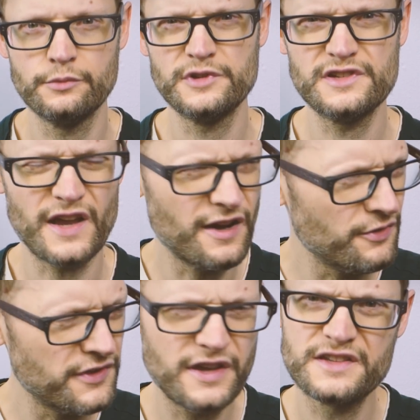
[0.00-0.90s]
which I
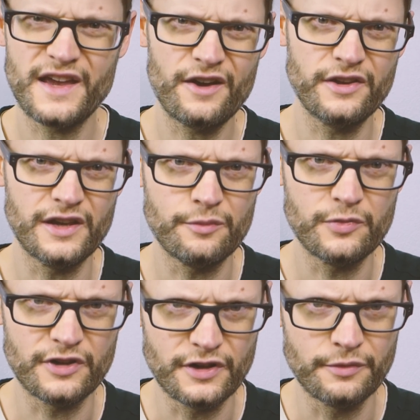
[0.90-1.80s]
don't think is out
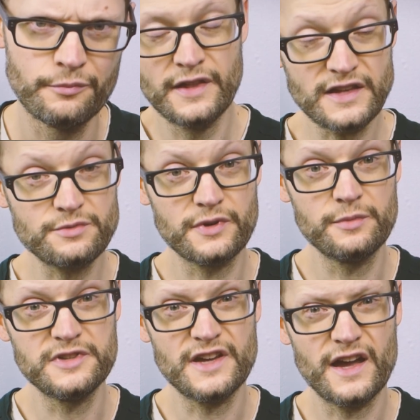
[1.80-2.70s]
yet, but that's what we're
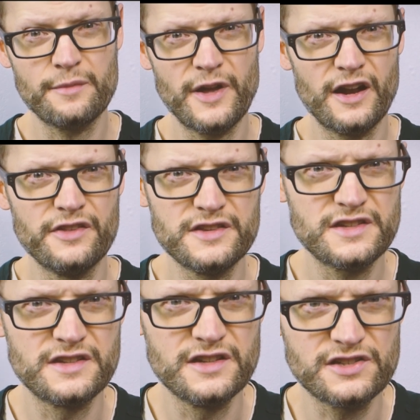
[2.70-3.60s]
going to be talking about on
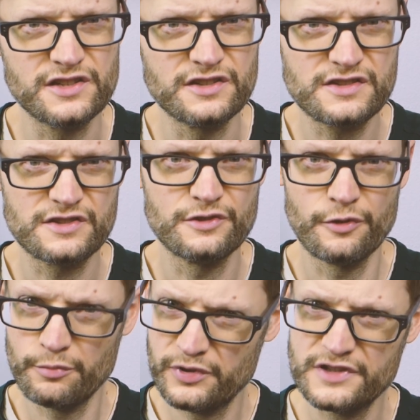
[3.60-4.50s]
this edition,
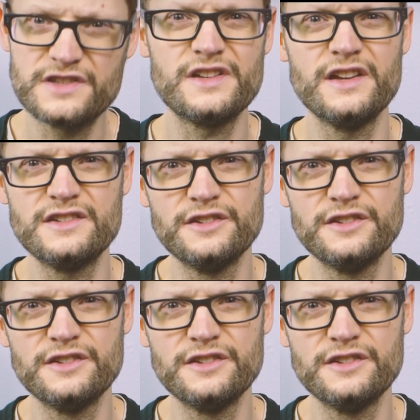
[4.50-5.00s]
so please stay